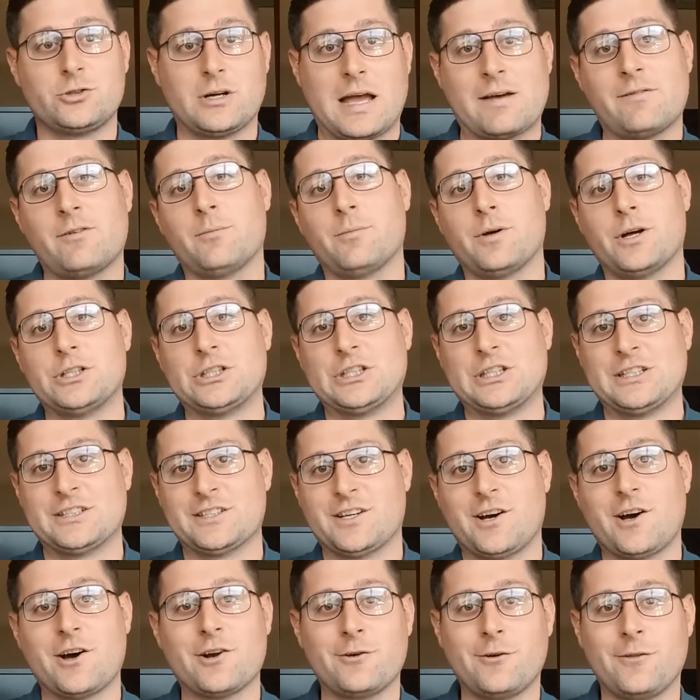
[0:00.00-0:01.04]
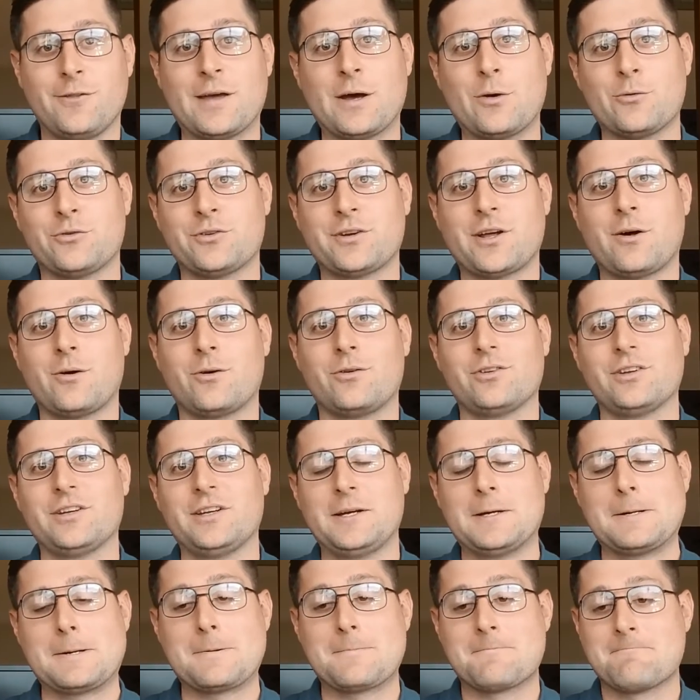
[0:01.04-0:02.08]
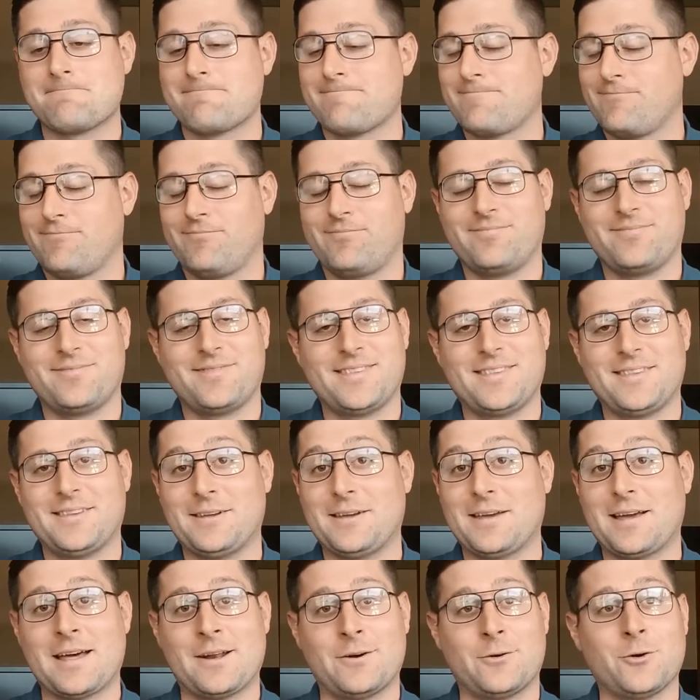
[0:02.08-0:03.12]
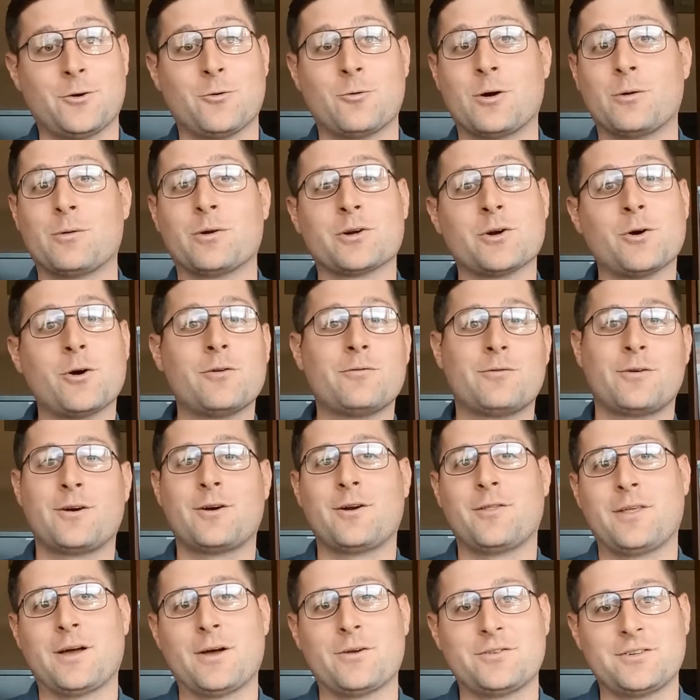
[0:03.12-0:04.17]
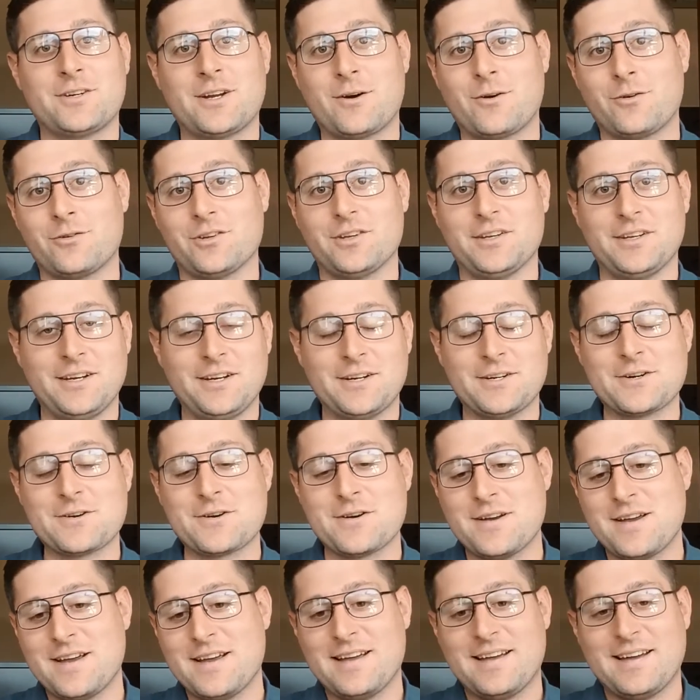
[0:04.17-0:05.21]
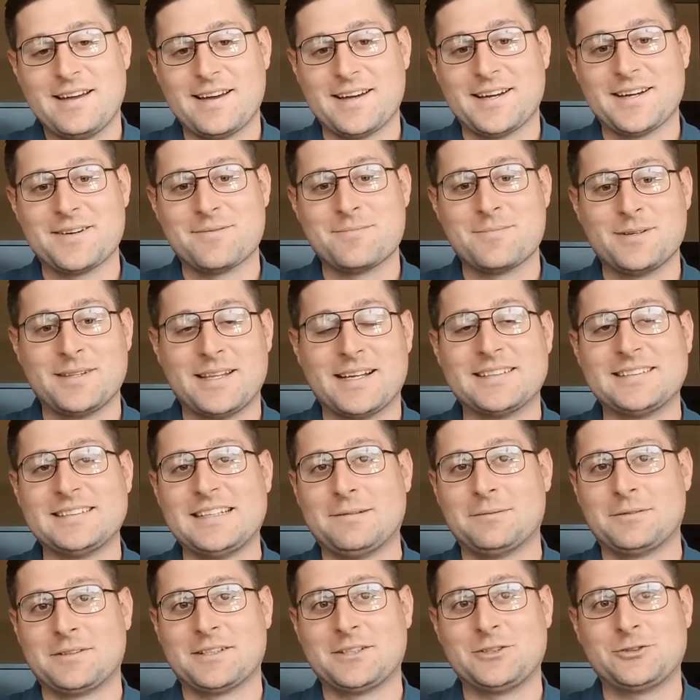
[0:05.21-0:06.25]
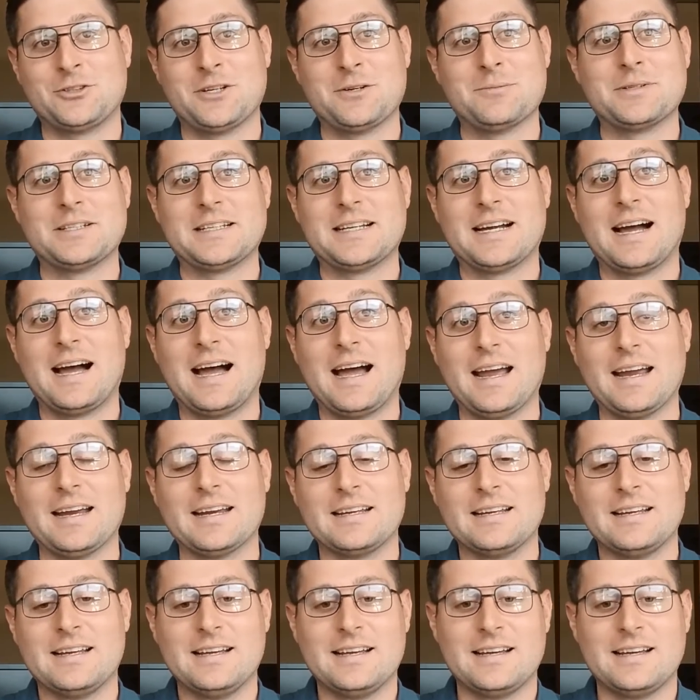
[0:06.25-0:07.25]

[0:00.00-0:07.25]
travel budget is $100,000 a year. I don't know where we're going for $100,000 a year, but that seems extremely high.